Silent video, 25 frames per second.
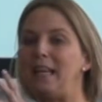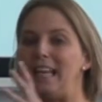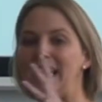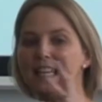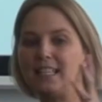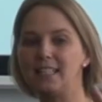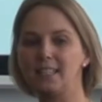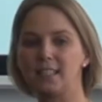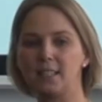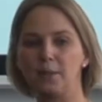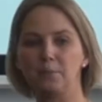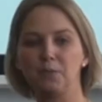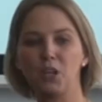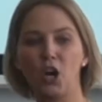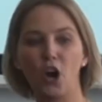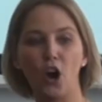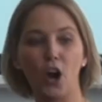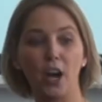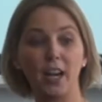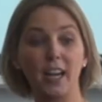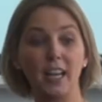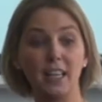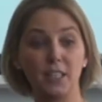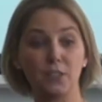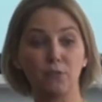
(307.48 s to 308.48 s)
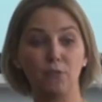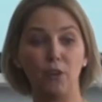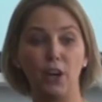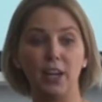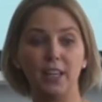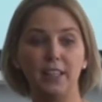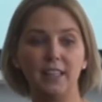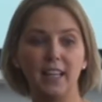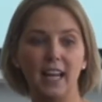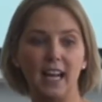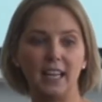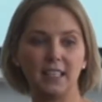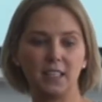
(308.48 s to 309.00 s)
base some targets
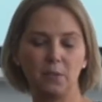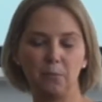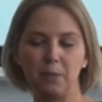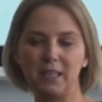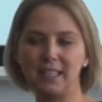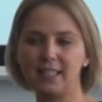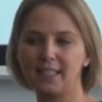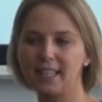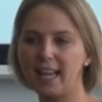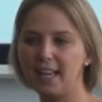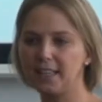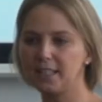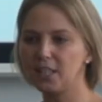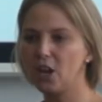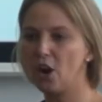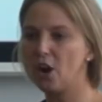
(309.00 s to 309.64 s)
around that. And we set